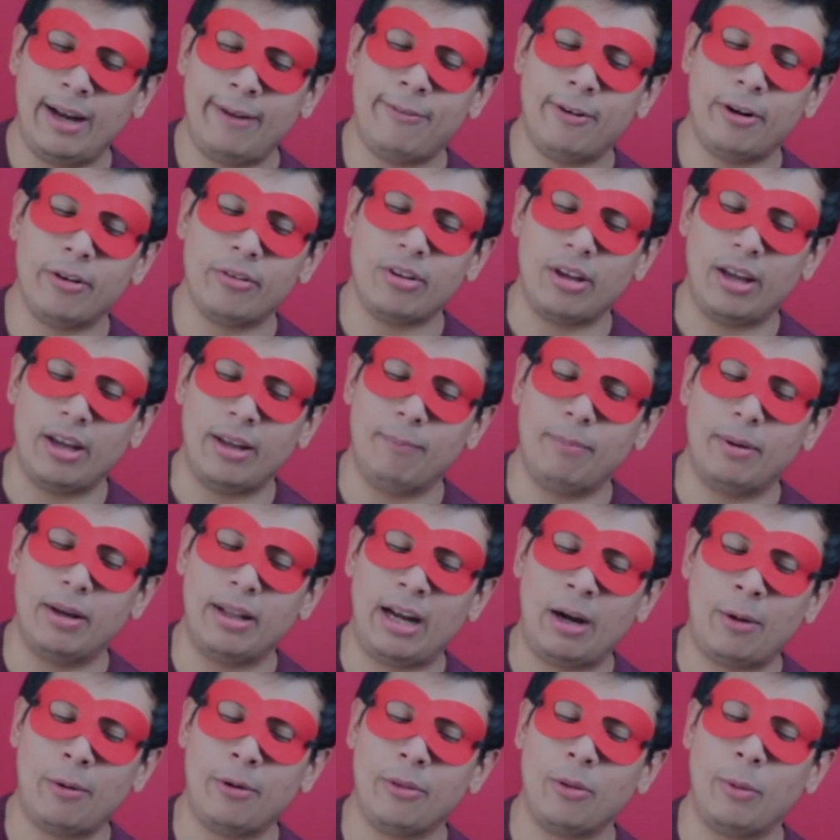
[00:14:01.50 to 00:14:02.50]
first,
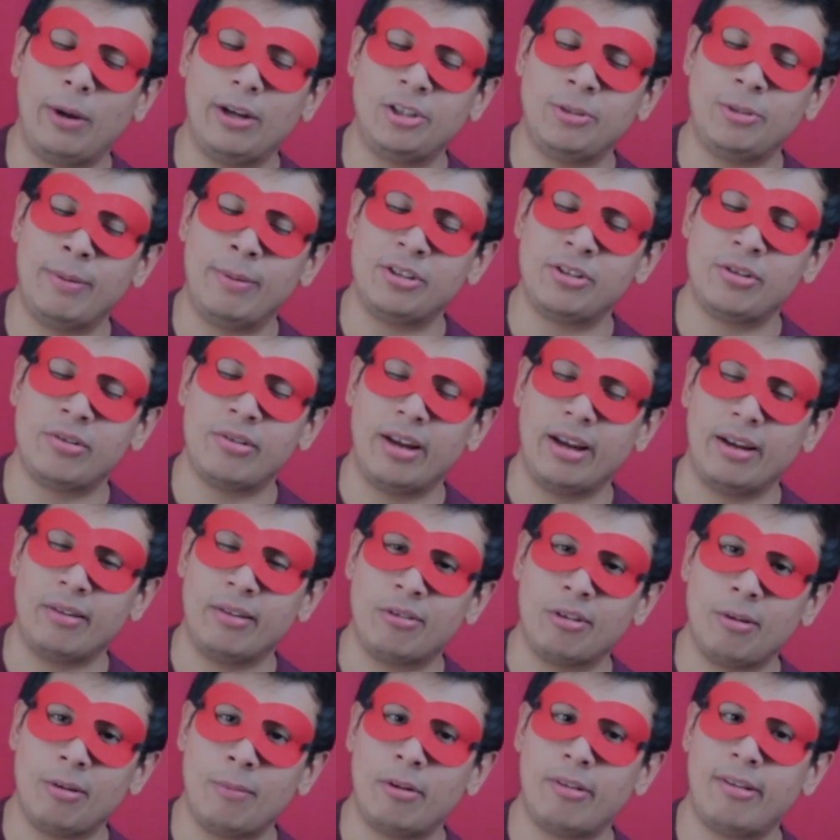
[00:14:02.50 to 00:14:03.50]
the way she mentions, like,
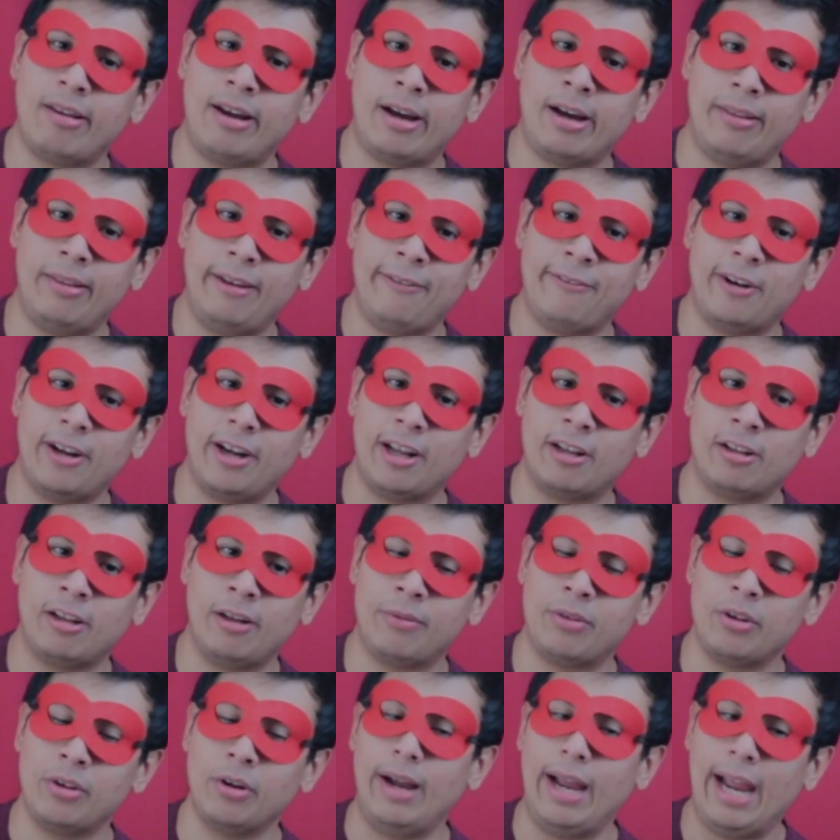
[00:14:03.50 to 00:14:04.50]
similar to how they fought
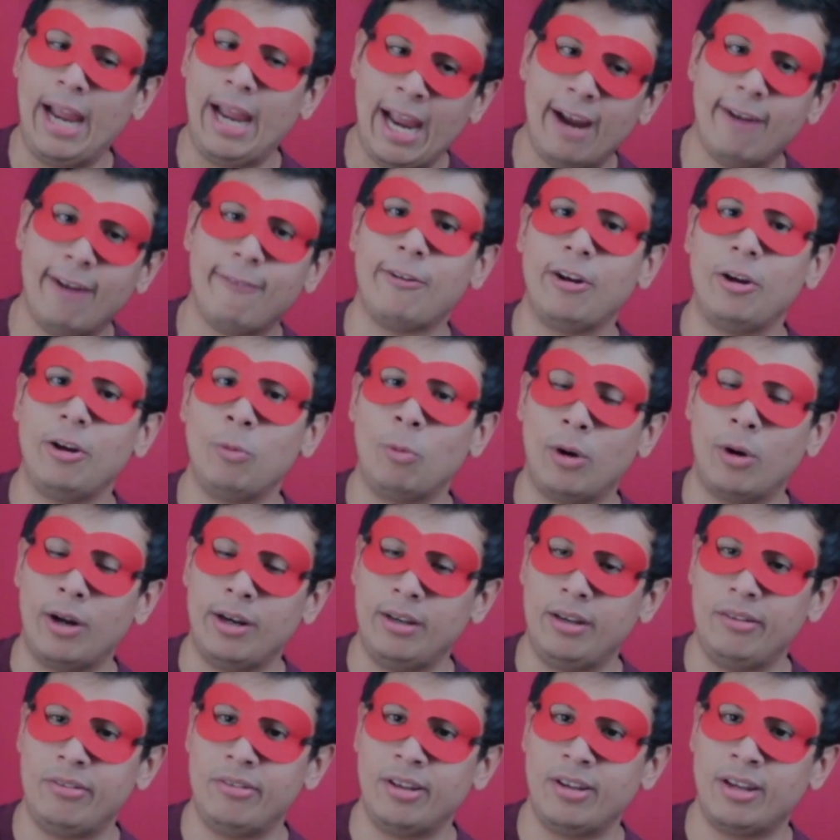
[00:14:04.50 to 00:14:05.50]
Eclipse, so
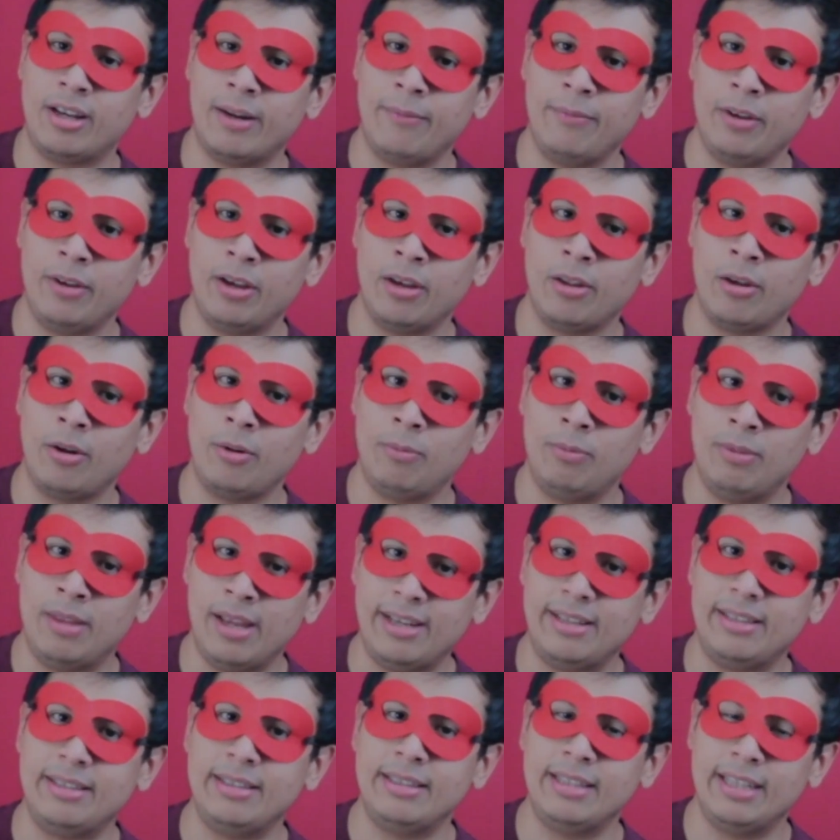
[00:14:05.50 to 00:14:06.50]
everyone needs to come together.
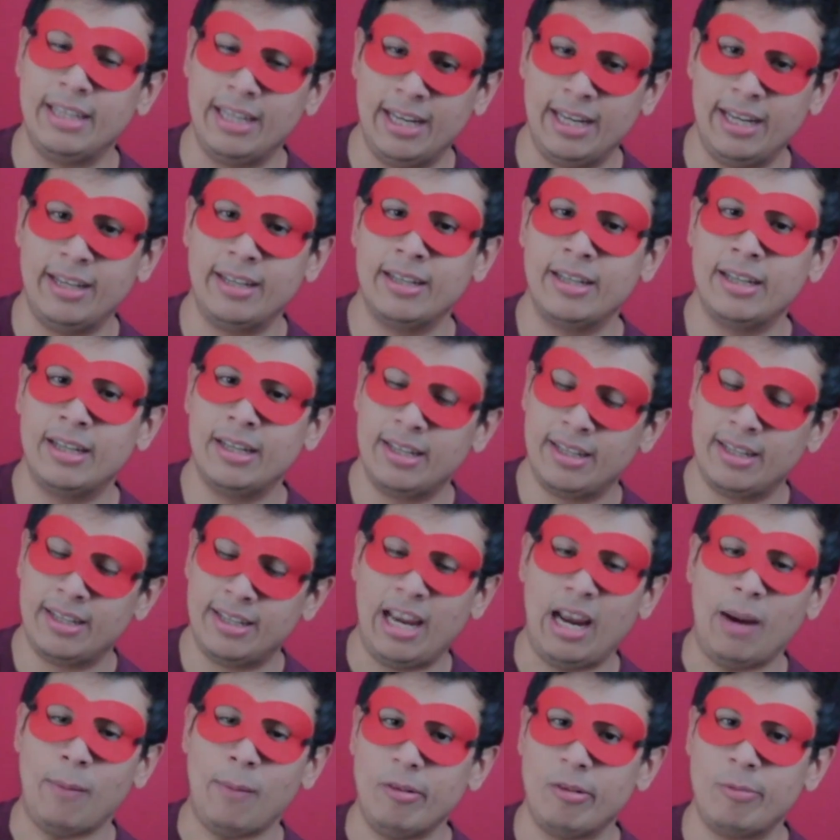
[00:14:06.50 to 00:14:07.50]
They need
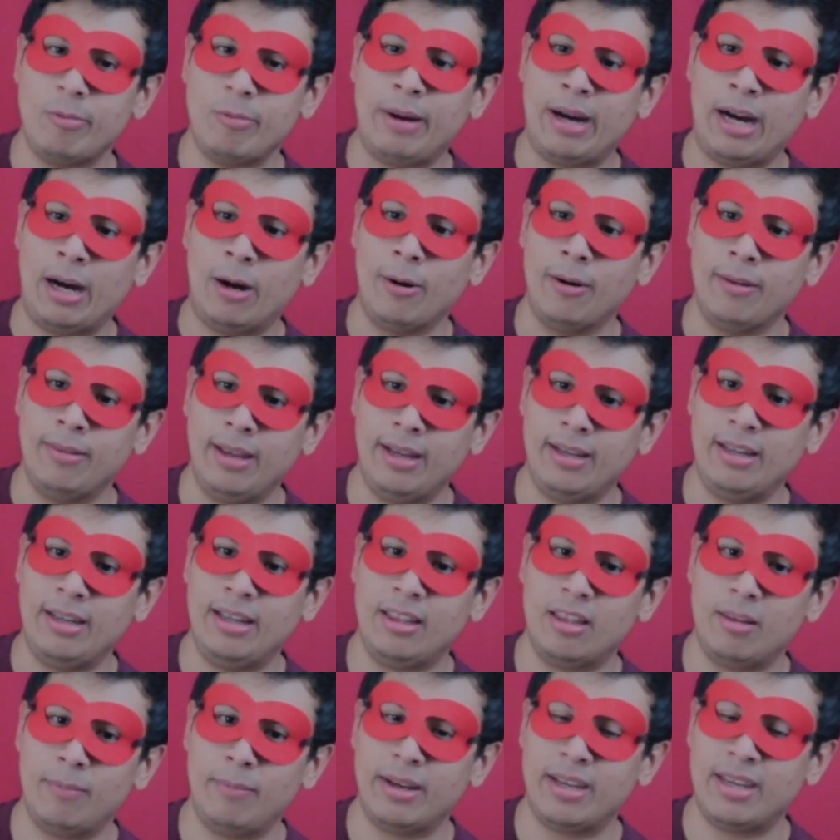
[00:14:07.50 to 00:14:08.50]
Cameron's power. They
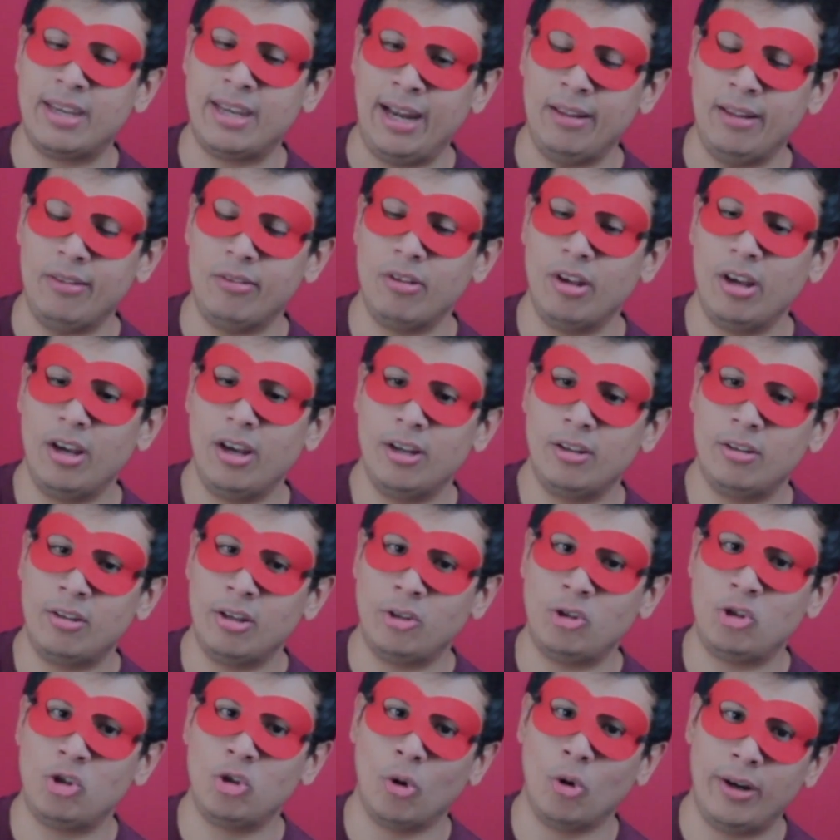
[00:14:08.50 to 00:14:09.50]
need the McKents
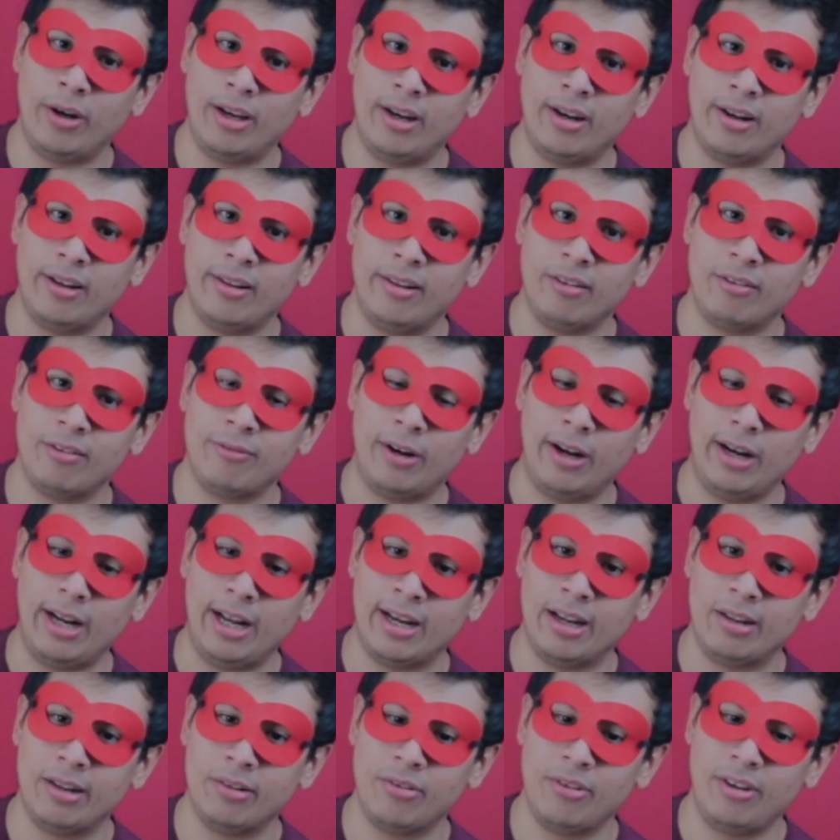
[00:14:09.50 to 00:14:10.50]
to join in on this fight
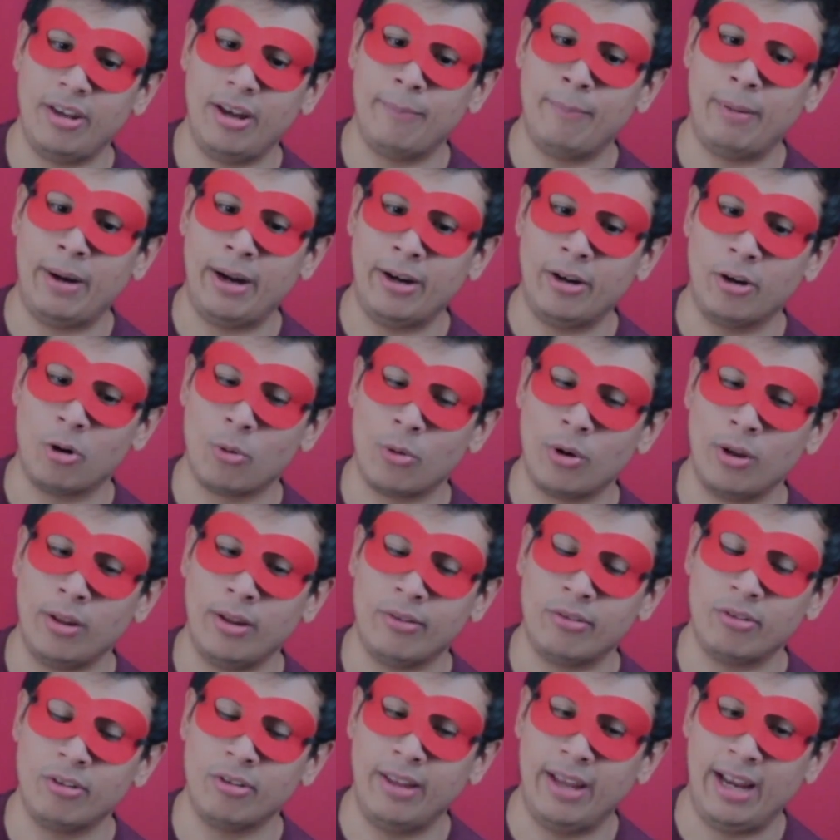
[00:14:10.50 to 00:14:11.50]
against the albino
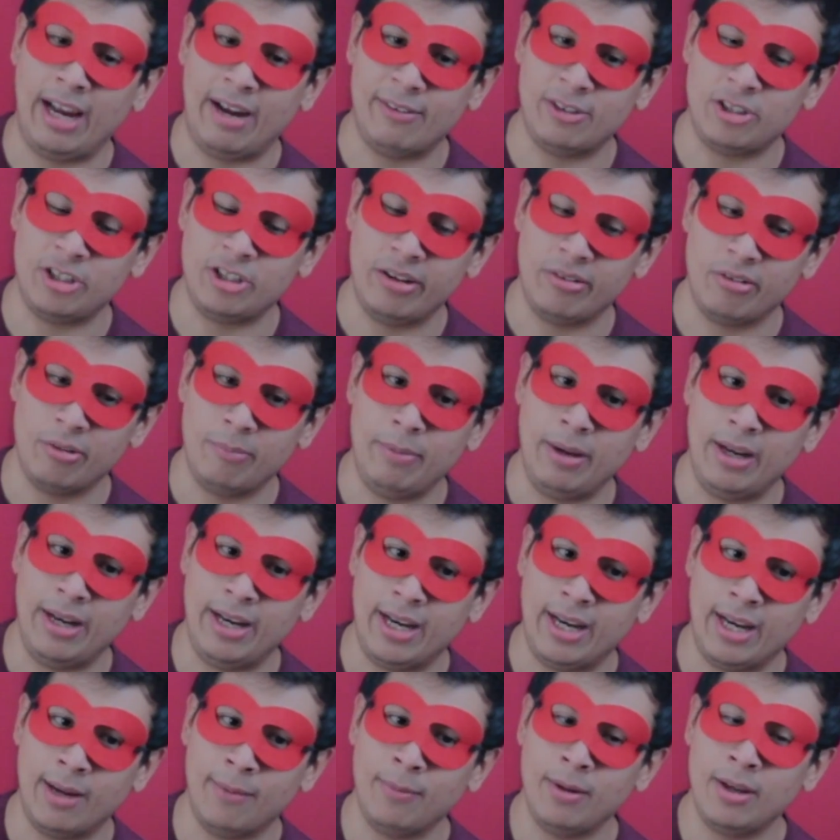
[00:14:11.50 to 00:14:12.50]
gorilla so they have a chance of
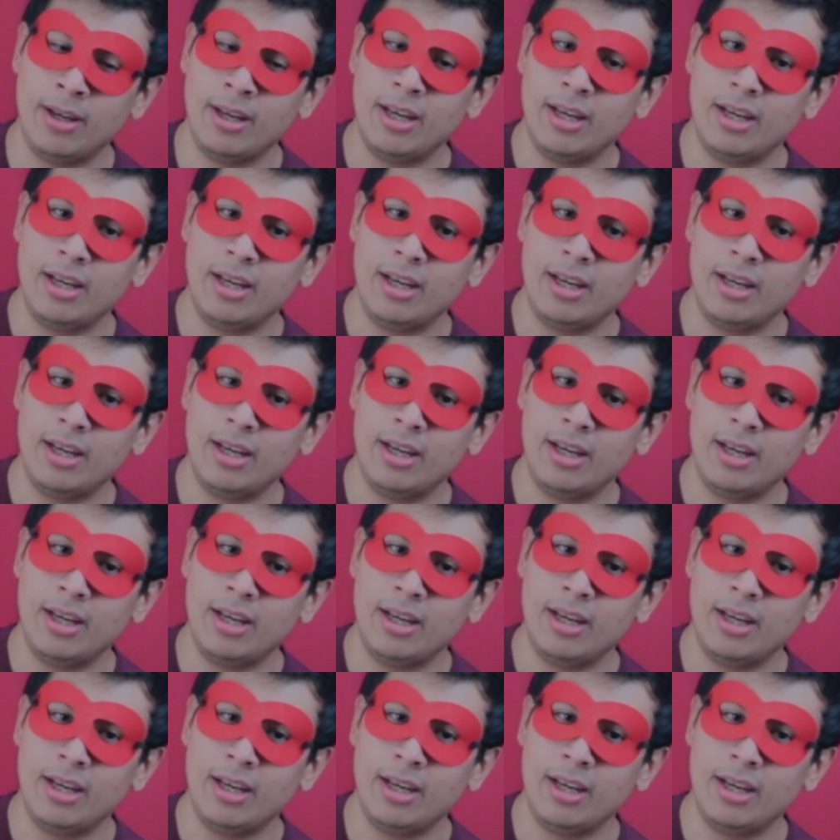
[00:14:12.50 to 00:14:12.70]
beating him.